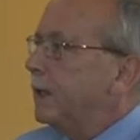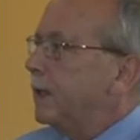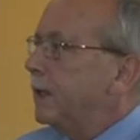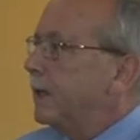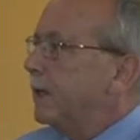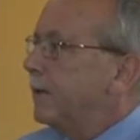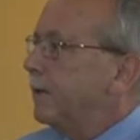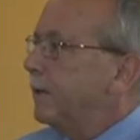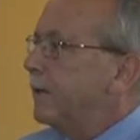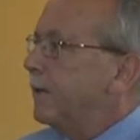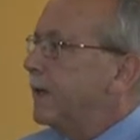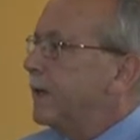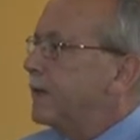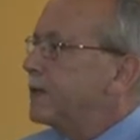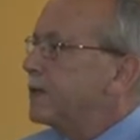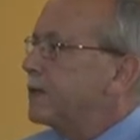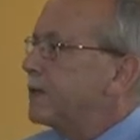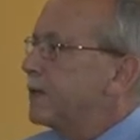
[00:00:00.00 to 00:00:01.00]
Uh, if there
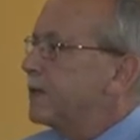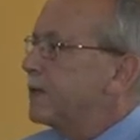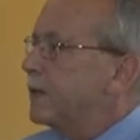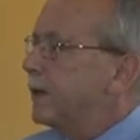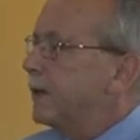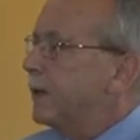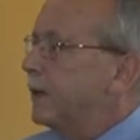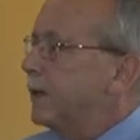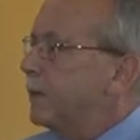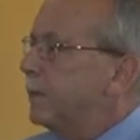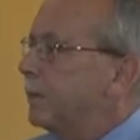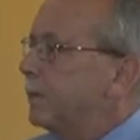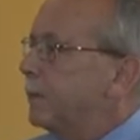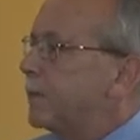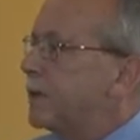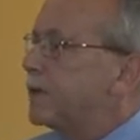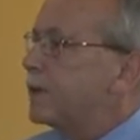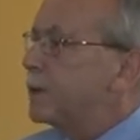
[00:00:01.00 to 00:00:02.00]
are
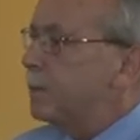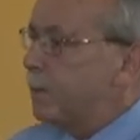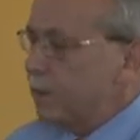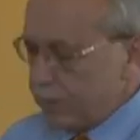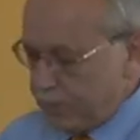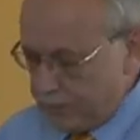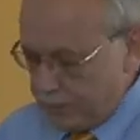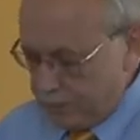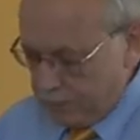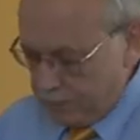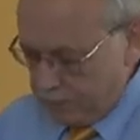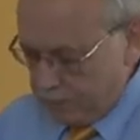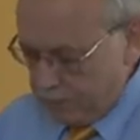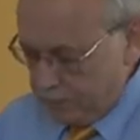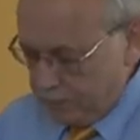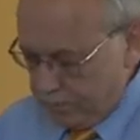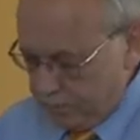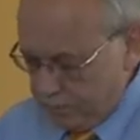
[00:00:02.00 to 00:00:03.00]
um,
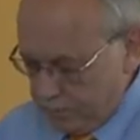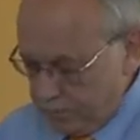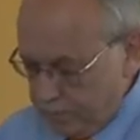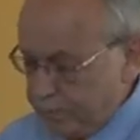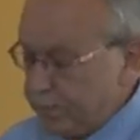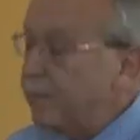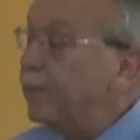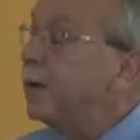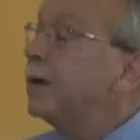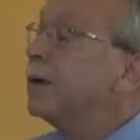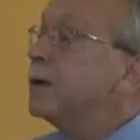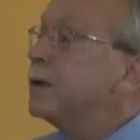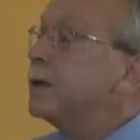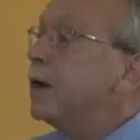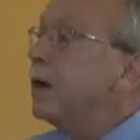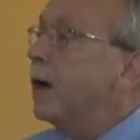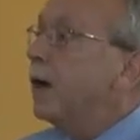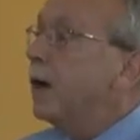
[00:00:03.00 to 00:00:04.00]
from
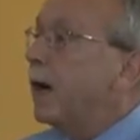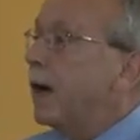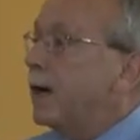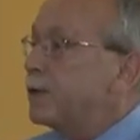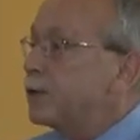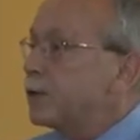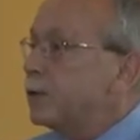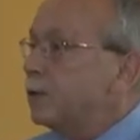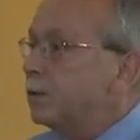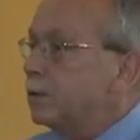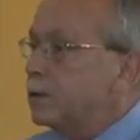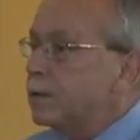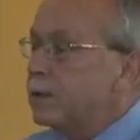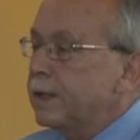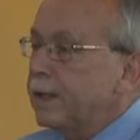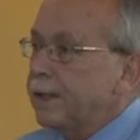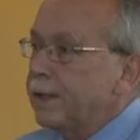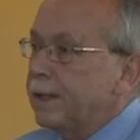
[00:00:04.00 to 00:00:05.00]
high
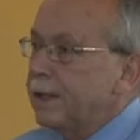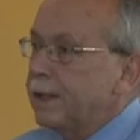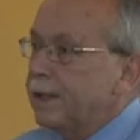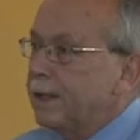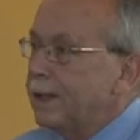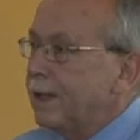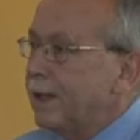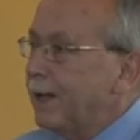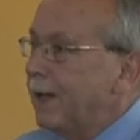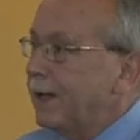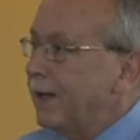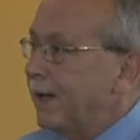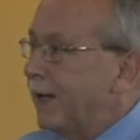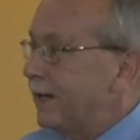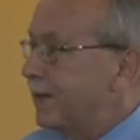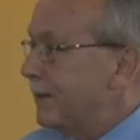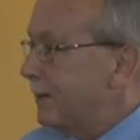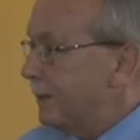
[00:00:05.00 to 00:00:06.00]
schools, and uh, I'd
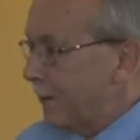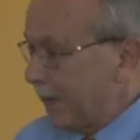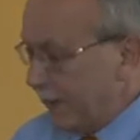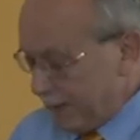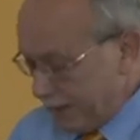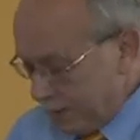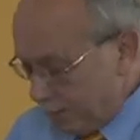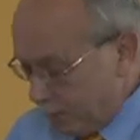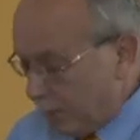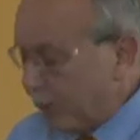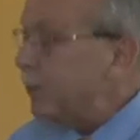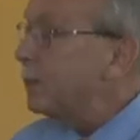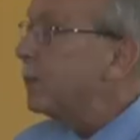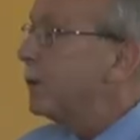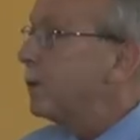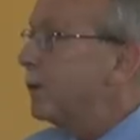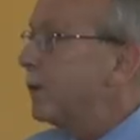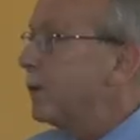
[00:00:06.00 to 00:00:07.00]
like to make an
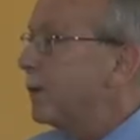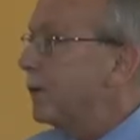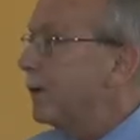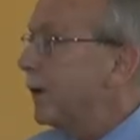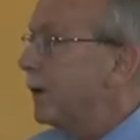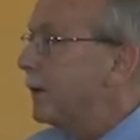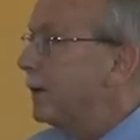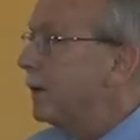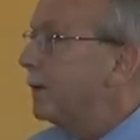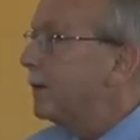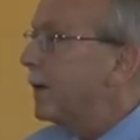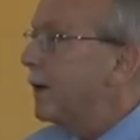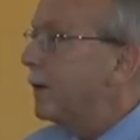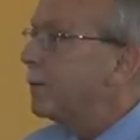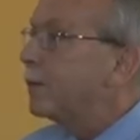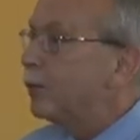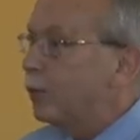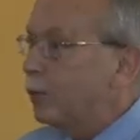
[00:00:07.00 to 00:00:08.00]
appointment with you. I need to
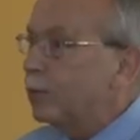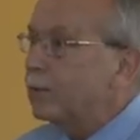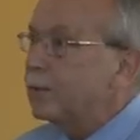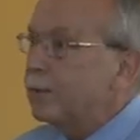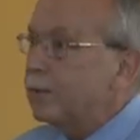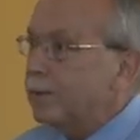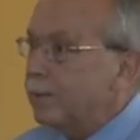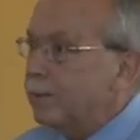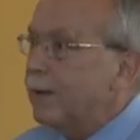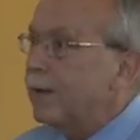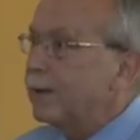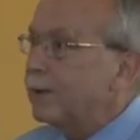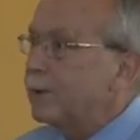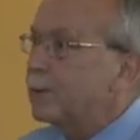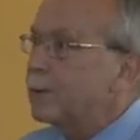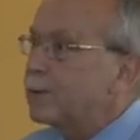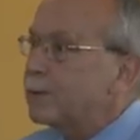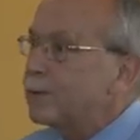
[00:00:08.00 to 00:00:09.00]
come and talk to you
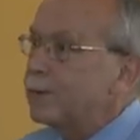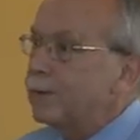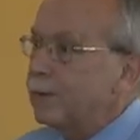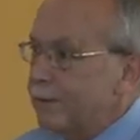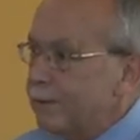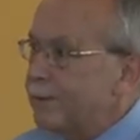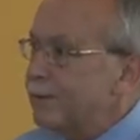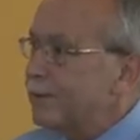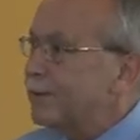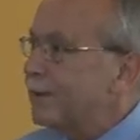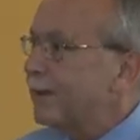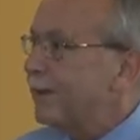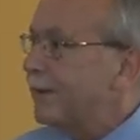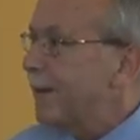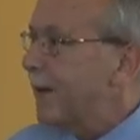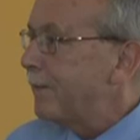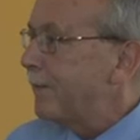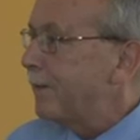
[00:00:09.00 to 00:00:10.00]
about your students
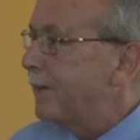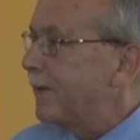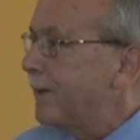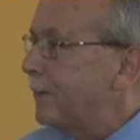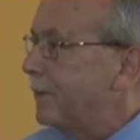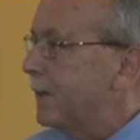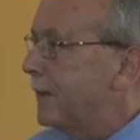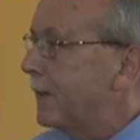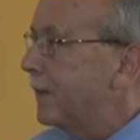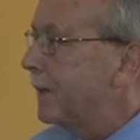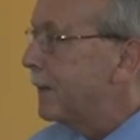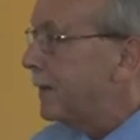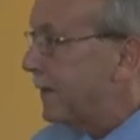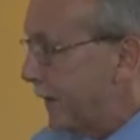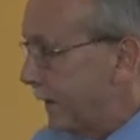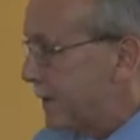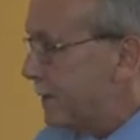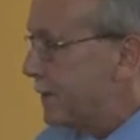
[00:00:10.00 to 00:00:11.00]
and having them here
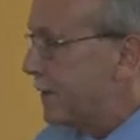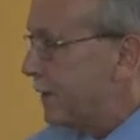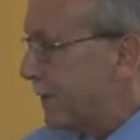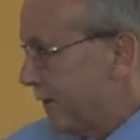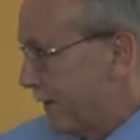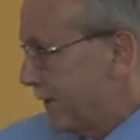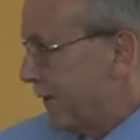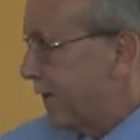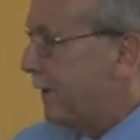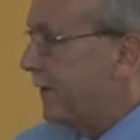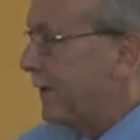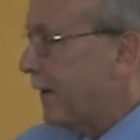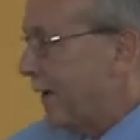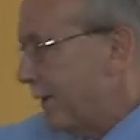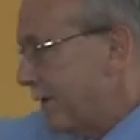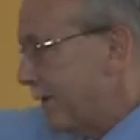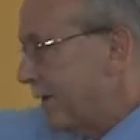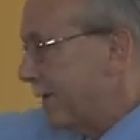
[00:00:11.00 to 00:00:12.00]
next year and the year
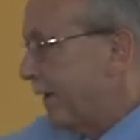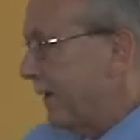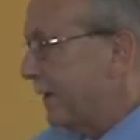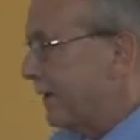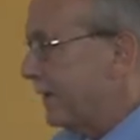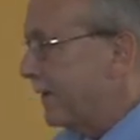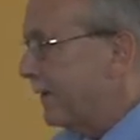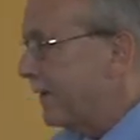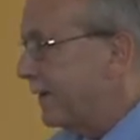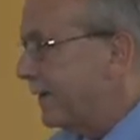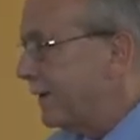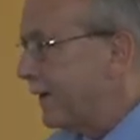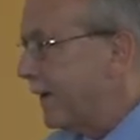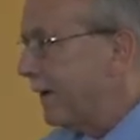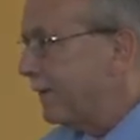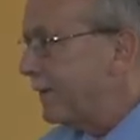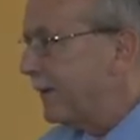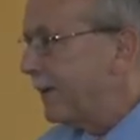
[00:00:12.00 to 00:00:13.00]
after that and the year
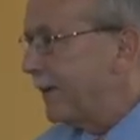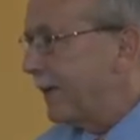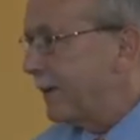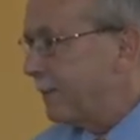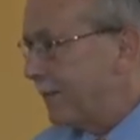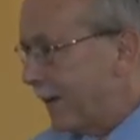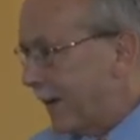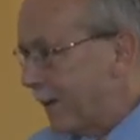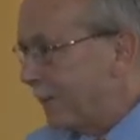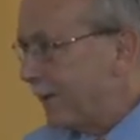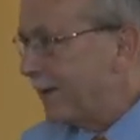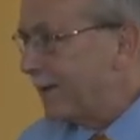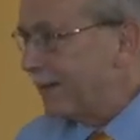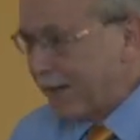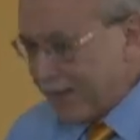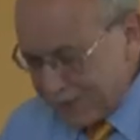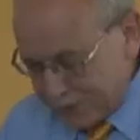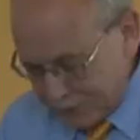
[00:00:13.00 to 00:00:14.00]
after that. But I will
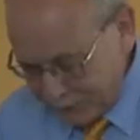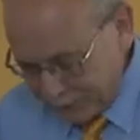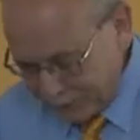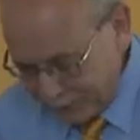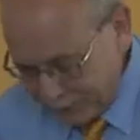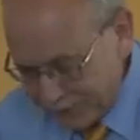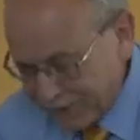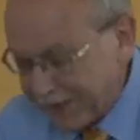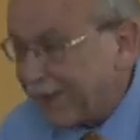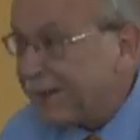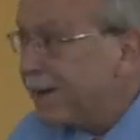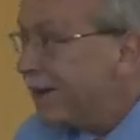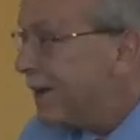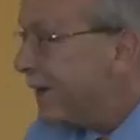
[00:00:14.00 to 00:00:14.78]
engage with you in that.